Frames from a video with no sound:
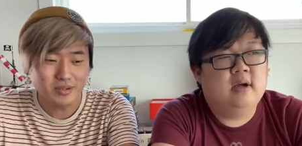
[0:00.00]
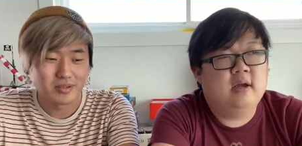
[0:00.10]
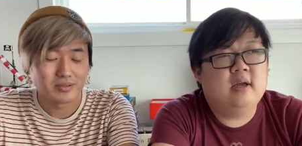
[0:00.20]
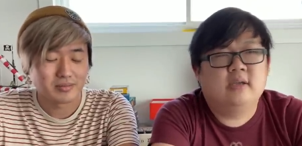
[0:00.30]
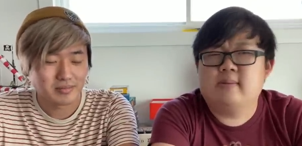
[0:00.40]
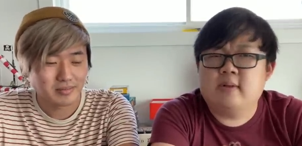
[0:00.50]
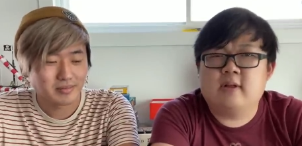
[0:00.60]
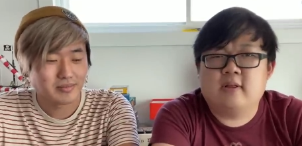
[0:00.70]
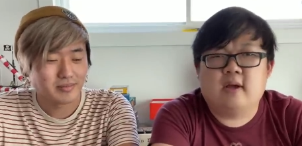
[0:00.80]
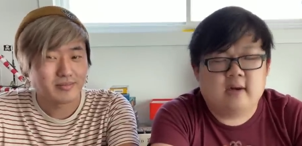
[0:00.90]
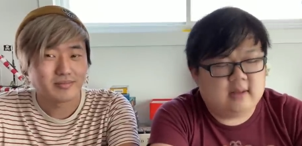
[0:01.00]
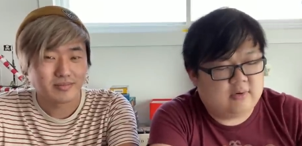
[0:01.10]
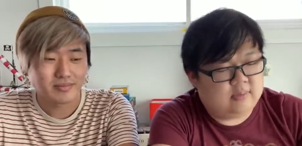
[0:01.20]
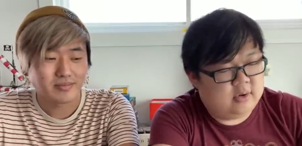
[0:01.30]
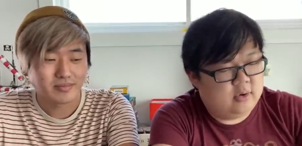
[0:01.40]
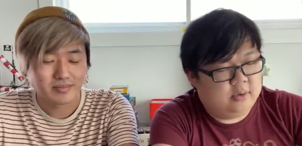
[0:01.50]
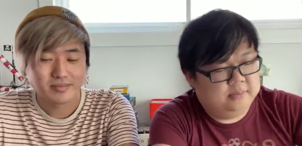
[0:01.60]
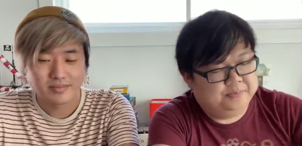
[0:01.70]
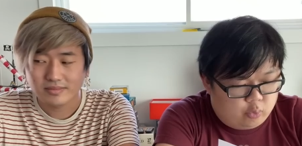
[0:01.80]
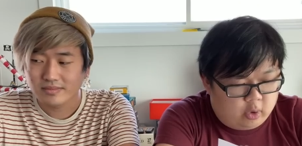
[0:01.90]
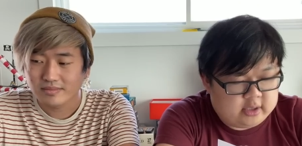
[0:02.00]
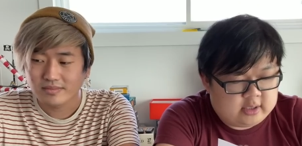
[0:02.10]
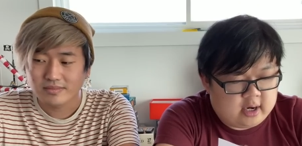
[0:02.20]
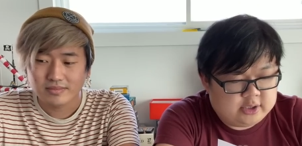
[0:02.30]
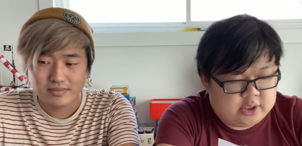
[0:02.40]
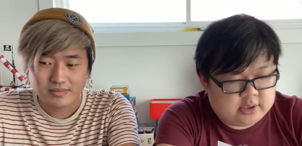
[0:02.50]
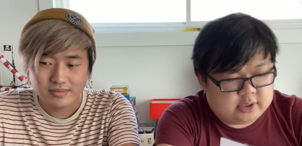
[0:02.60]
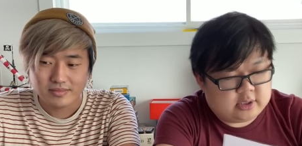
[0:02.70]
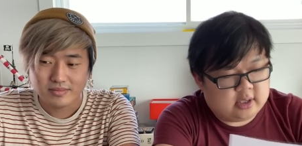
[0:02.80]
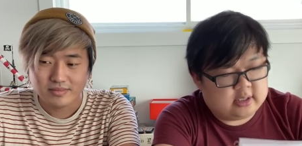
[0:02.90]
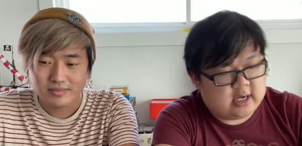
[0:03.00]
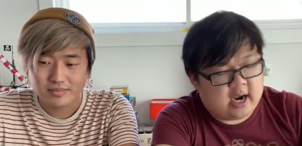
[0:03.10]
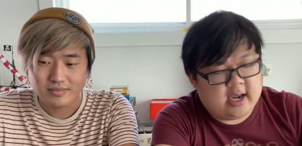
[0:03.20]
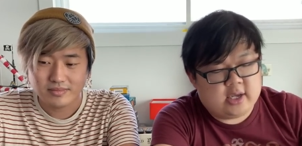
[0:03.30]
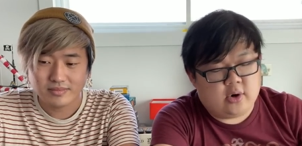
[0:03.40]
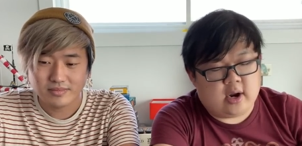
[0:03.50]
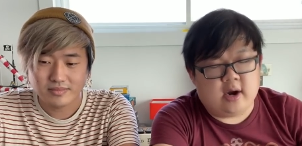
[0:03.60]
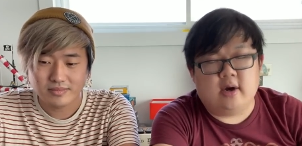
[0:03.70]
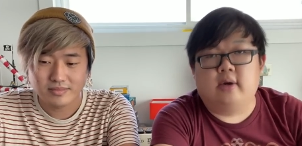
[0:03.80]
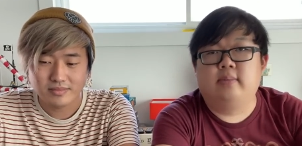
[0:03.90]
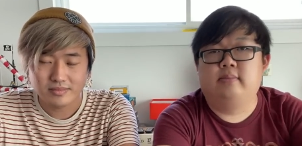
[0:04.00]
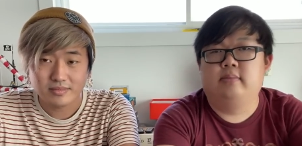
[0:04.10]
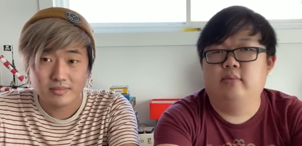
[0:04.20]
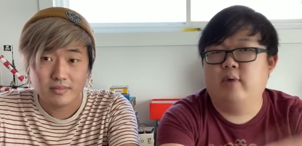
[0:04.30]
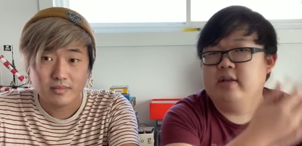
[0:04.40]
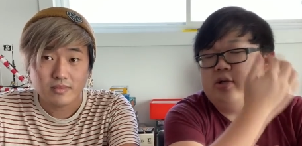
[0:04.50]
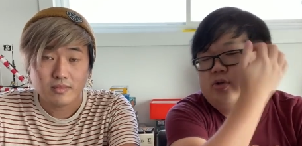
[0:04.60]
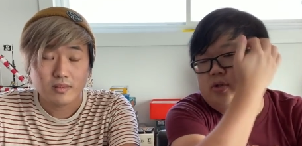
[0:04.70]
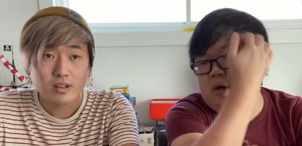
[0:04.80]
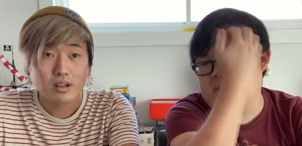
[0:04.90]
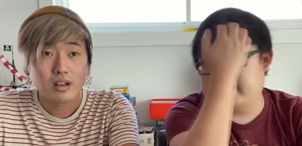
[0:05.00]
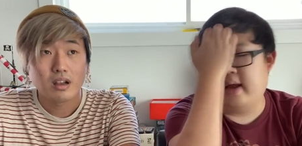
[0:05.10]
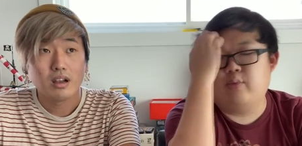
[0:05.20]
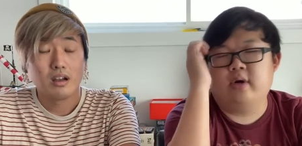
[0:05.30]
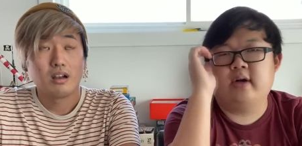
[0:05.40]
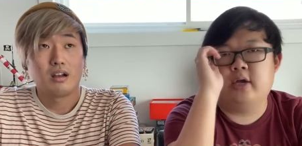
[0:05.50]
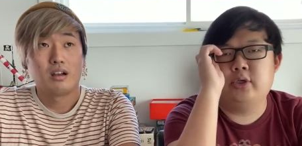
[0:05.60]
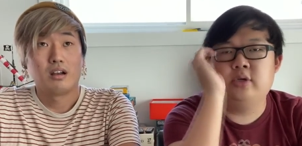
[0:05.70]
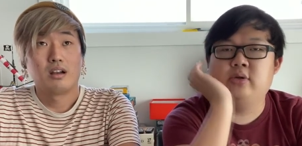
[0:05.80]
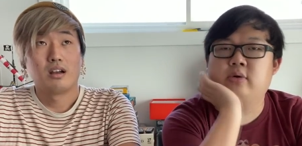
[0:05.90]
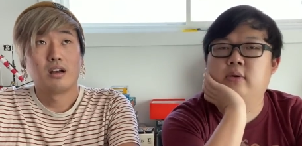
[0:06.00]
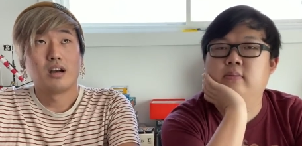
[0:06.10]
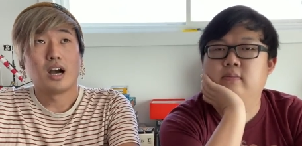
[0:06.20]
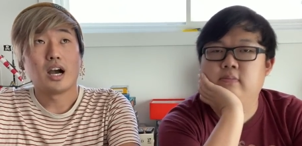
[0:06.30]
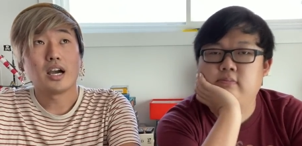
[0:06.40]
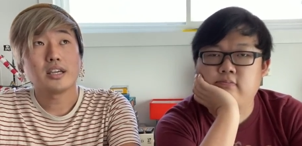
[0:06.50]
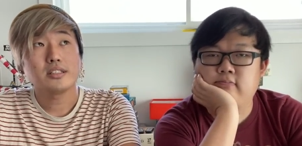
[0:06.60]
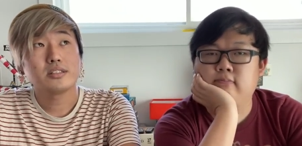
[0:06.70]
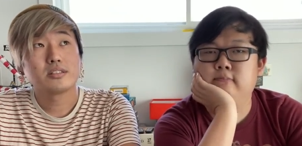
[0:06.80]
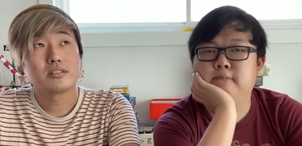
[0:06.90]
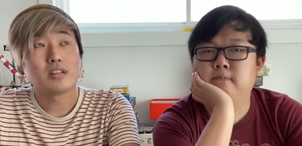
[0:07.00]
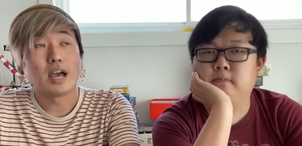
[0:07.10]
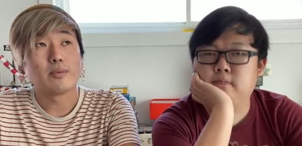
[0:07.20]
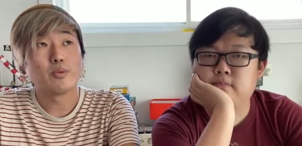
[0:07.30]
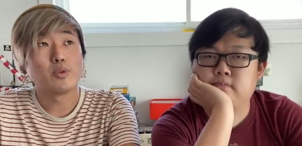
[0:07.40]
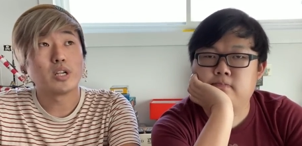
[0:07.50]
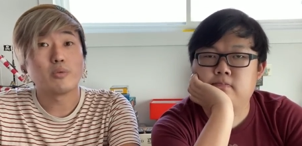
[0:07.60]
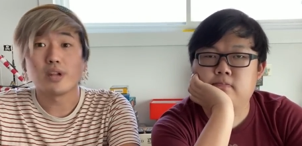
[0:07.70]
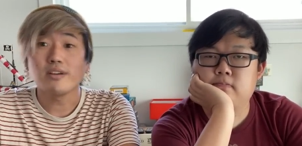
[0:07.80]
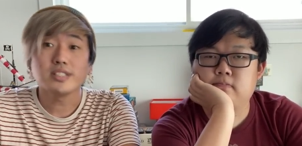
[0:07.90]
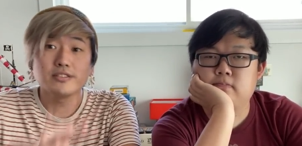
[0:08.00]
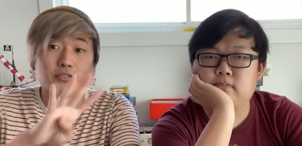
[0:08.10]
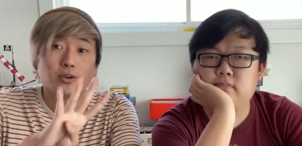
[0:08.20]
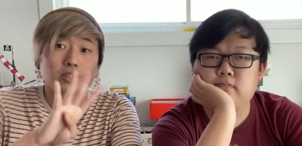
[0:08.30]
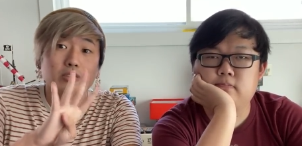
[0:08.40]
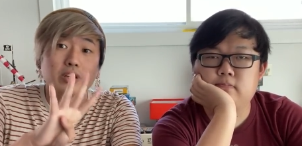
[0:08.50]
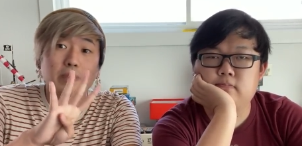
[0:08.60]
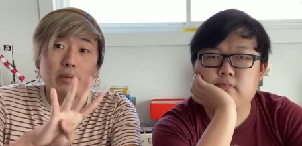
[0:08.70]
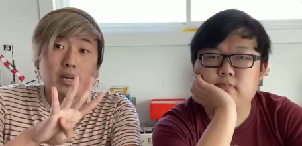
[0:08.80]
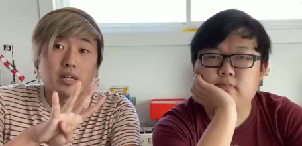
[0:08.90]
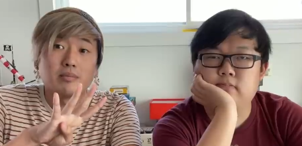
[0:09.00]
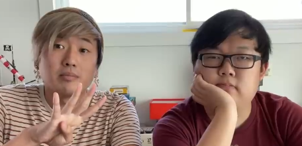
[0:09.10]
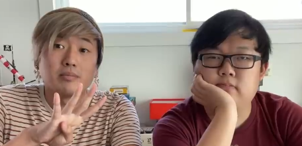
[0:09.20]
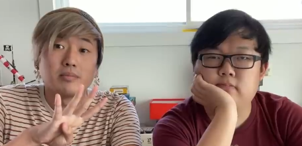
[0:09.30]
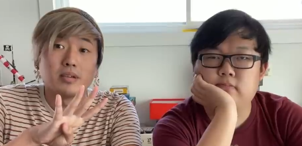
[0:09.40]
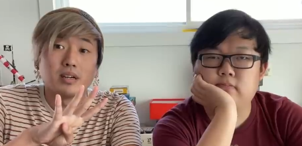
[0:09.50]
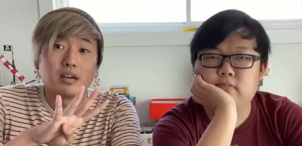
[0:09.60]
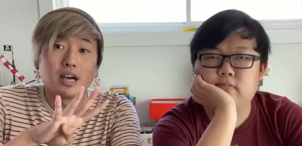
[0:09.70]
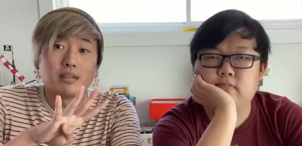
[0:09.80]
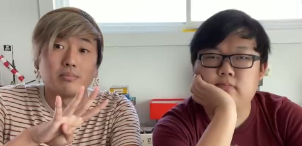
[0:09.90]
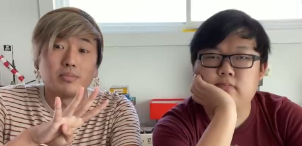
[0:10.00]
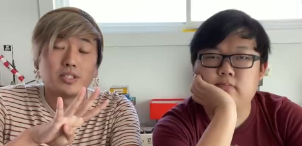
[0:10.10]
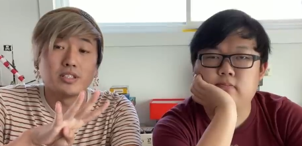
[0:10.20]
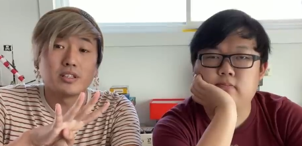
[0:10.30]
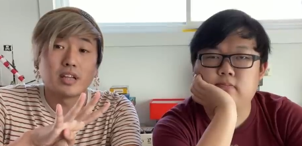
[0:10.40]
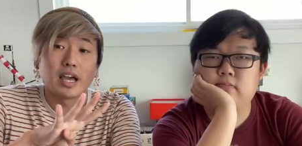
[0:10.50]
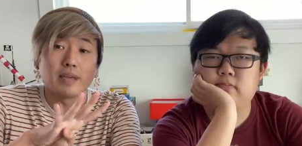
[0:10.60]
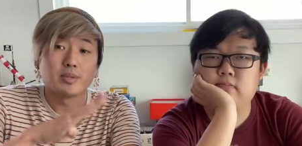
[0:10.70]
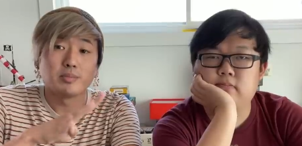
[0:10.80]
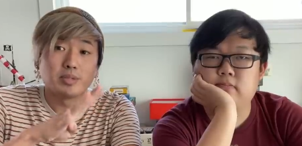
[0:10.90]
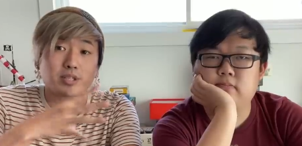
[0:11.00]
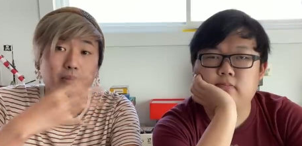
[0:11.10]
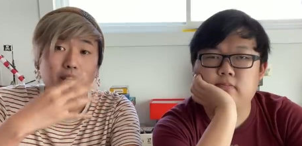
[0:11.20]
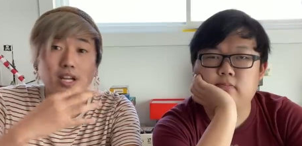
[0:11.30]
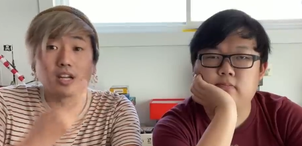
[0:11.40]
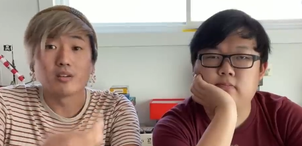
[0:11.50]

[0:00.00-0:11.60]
Speaker 1: uh, yeah, something like that I think would be cool. What got you to start dyeing your hair? When did you start, and what got you to do
Speaker 2: it? I, I mean, when, when I was in the fourth grade, my mom uh, had bleached had me bleach my hair